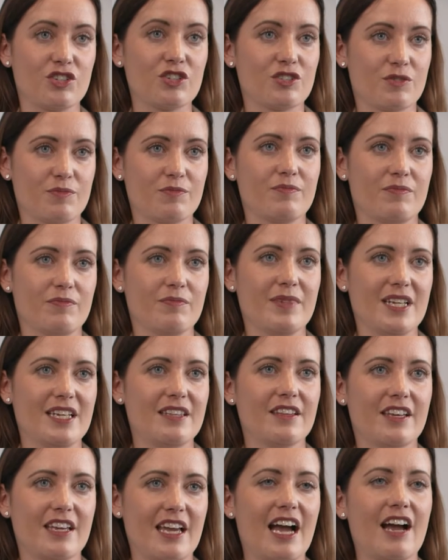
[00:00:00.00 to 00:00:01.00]
does
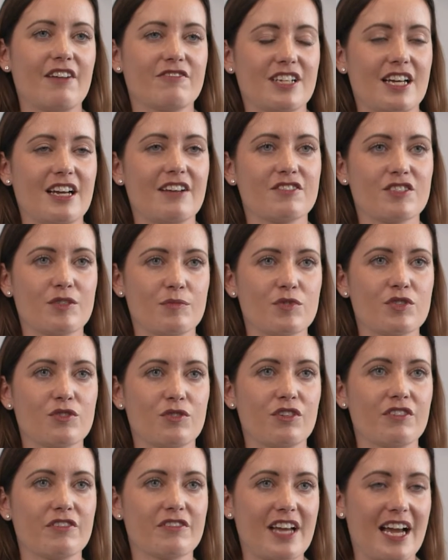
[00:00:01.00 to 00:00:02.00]
mean that you have to have some
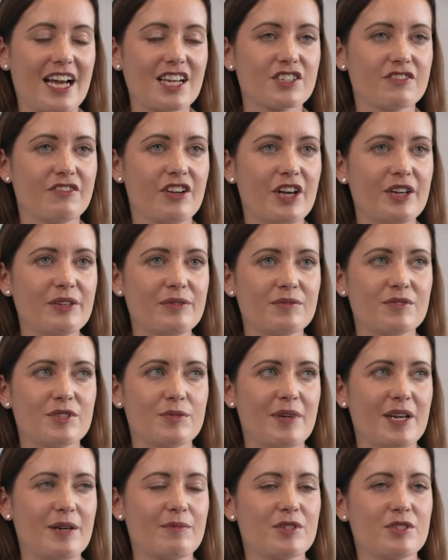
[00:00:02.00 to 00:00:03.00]
sort of cash flow
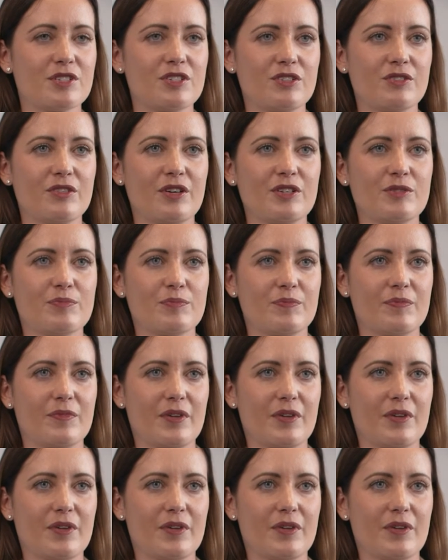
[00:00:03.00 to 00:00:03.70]
to be able to do those